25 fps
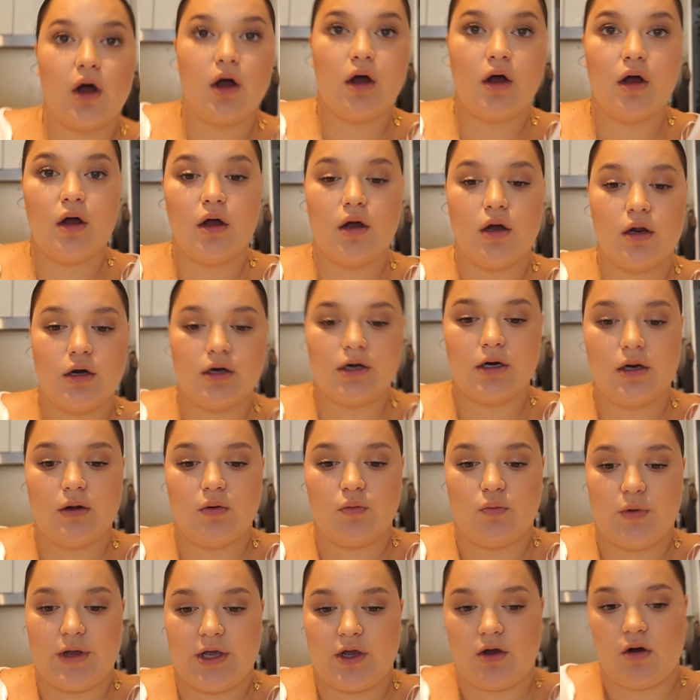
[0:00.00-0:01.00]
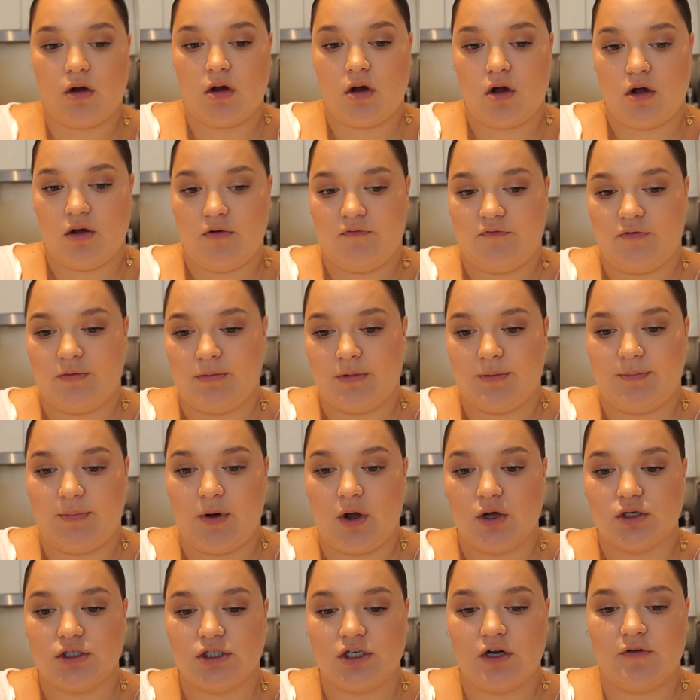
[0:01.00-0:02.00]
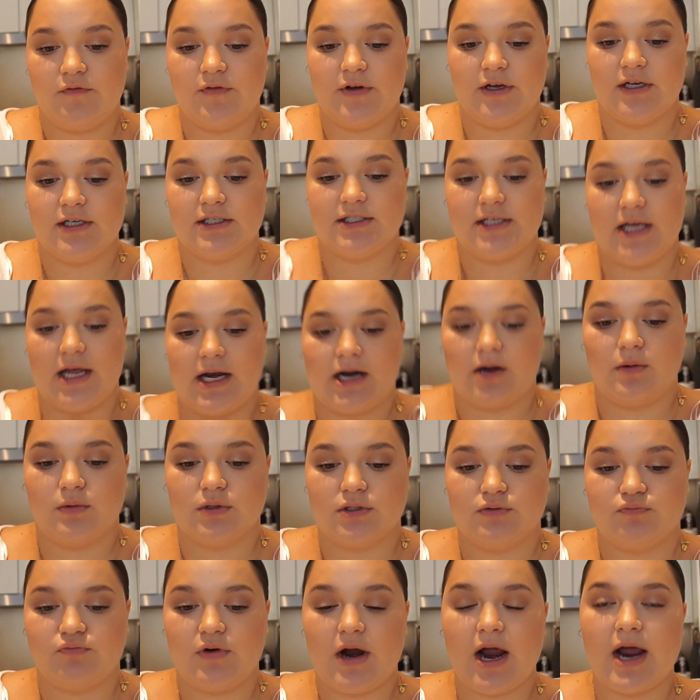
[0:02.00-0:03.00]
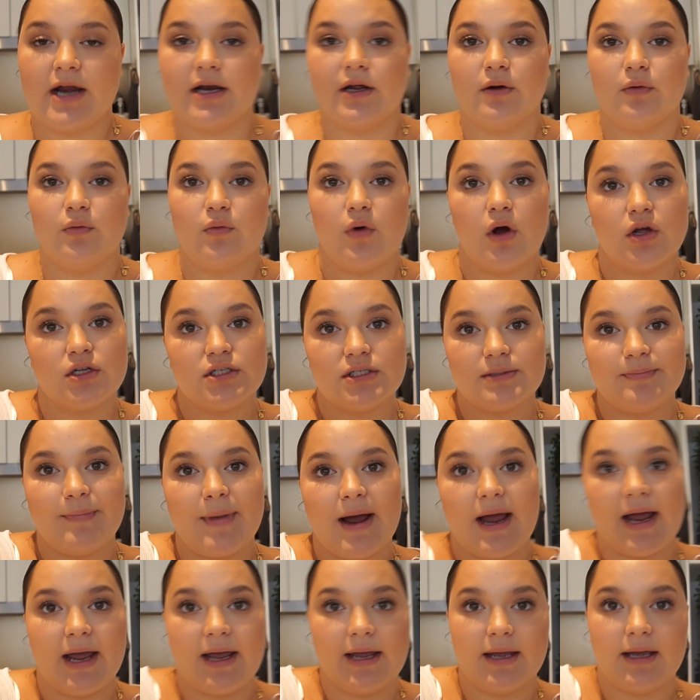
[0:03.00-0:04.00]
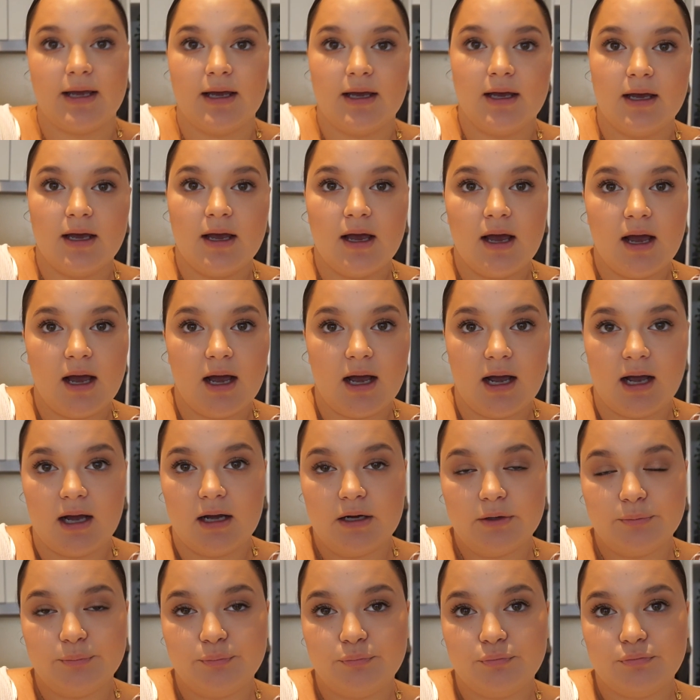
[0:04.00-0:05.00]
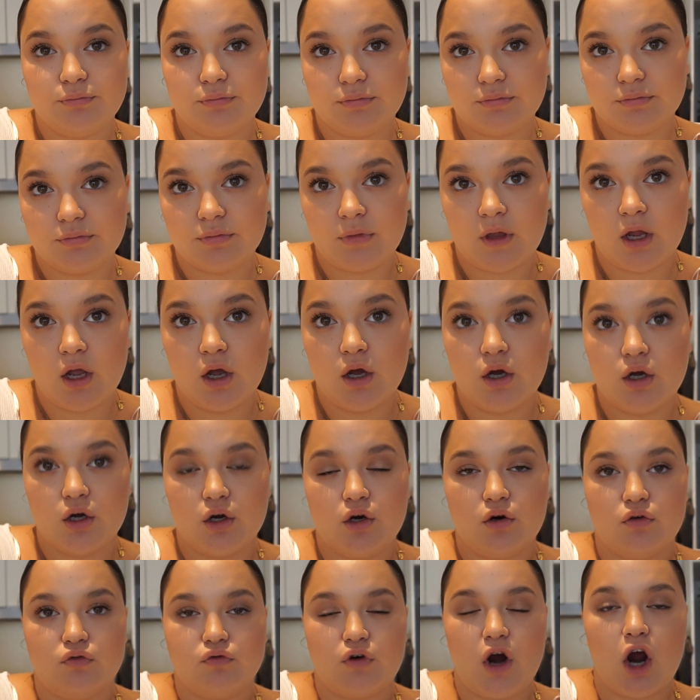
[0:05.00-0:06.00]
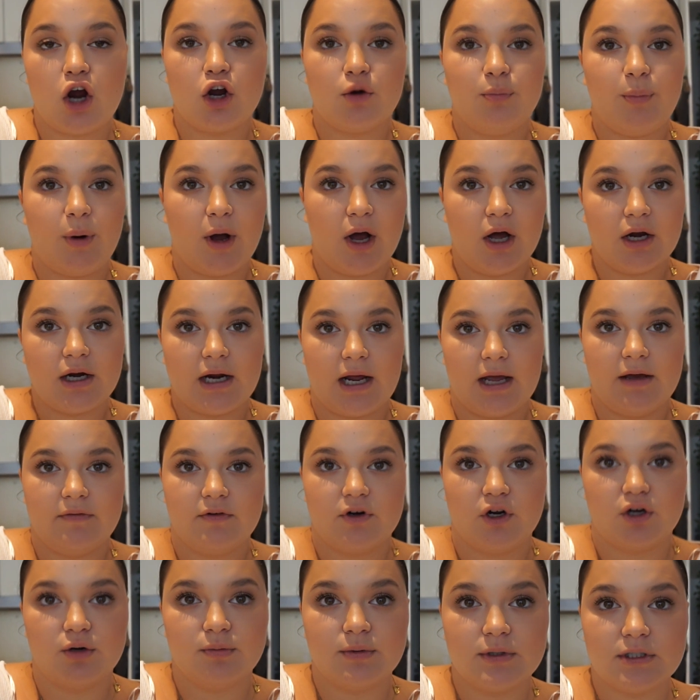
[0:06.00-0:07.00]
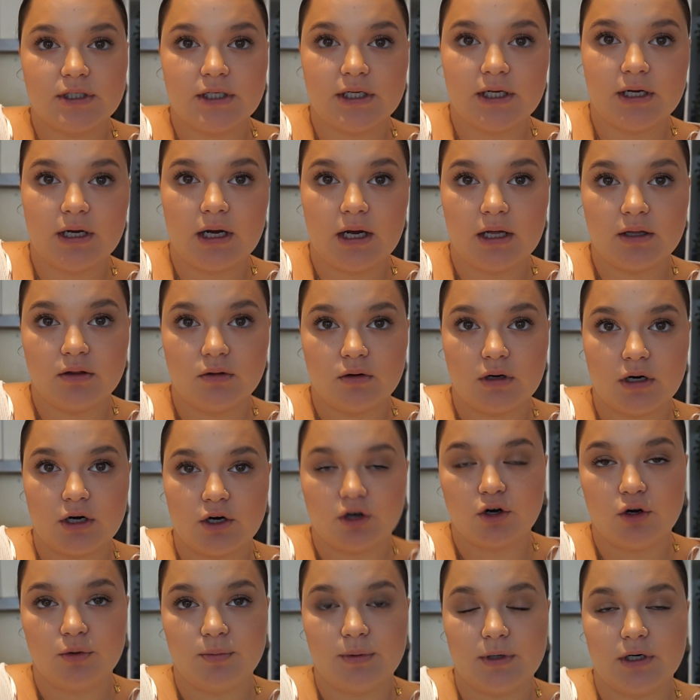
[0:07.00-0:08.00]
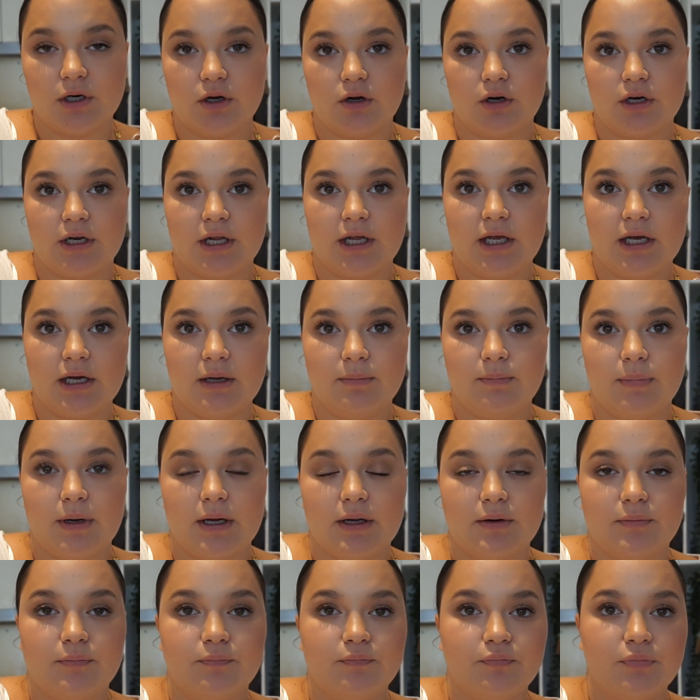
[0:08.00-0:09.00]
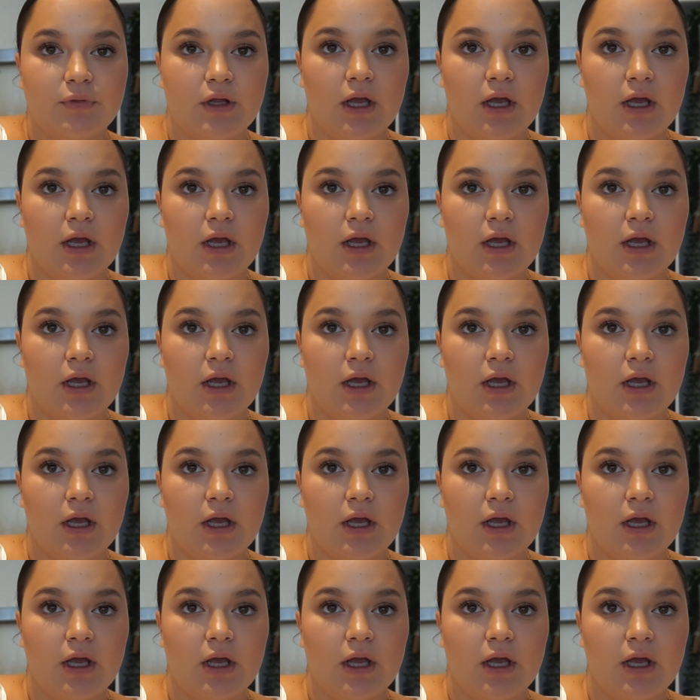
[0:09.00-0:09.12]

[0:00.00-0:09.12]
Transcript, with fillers: on. We got home from the post office and I was right, it was my um, crock pot. I haven't opened it yet. I thought I'd open it on here. But